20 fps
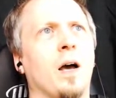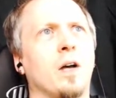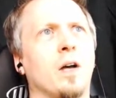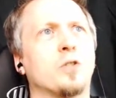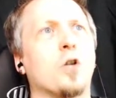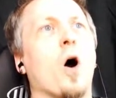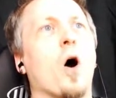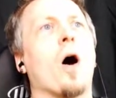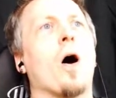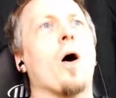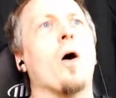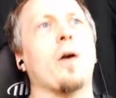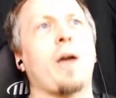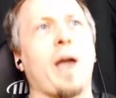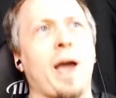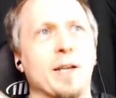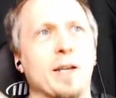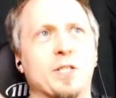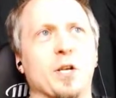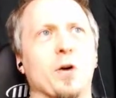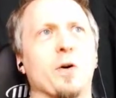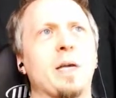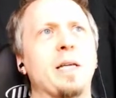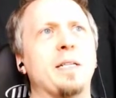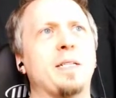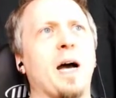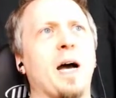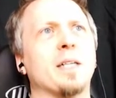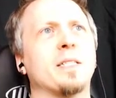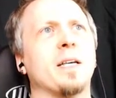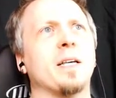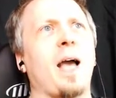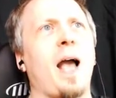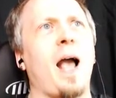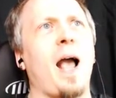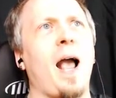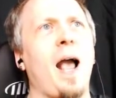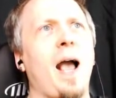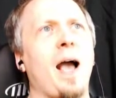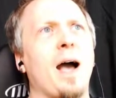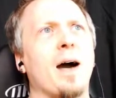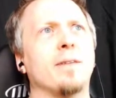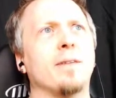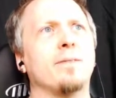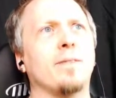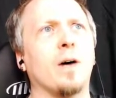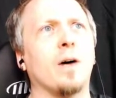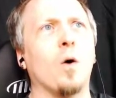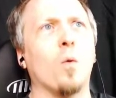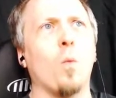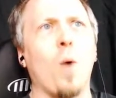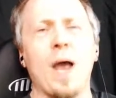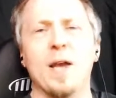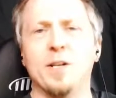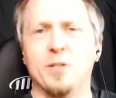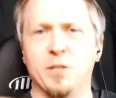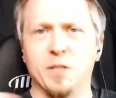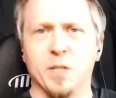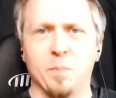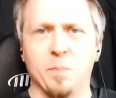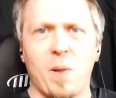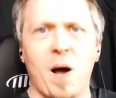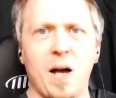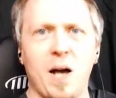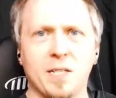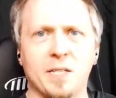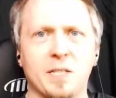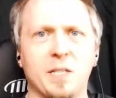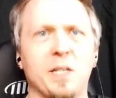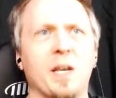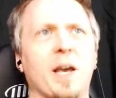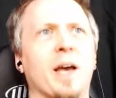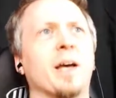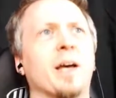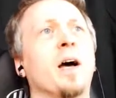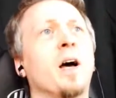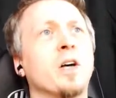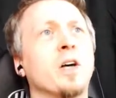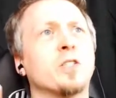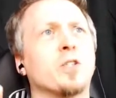So, okay, so he doesn't have a way to deposit it yet,